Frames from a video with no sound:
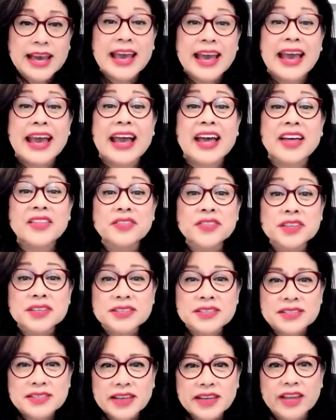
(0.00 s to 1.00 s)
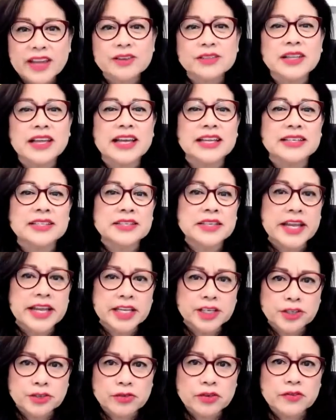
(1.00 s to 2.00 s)
and the scale and
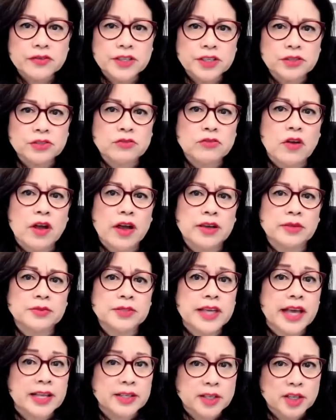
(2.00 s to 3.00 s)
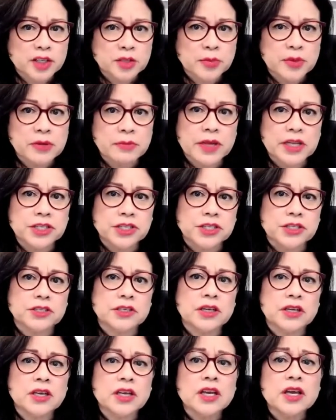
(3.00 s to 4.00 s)
nature of these crimes, as has been mentioned,
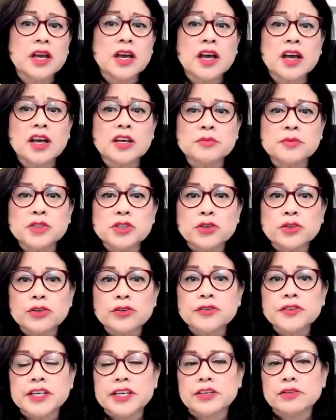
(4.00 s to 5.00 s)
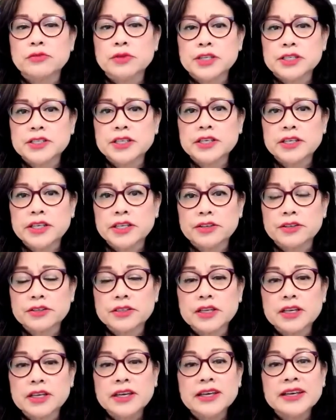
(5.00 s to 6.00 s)
observed in recent years,
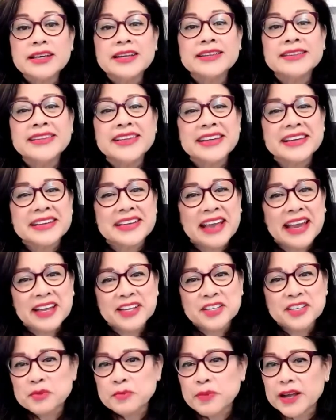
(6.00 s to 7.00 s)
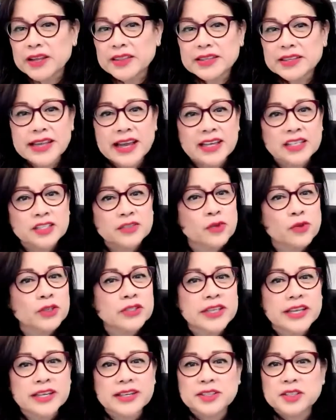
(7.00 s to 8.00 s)
the engagement by the task force
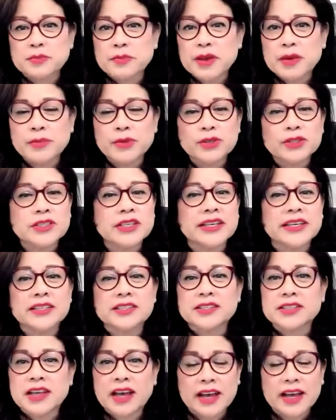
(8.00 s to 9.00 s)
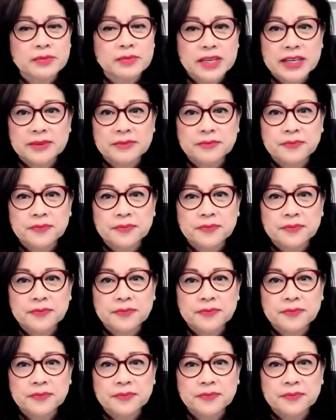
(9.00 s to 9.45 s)
and its members is timely.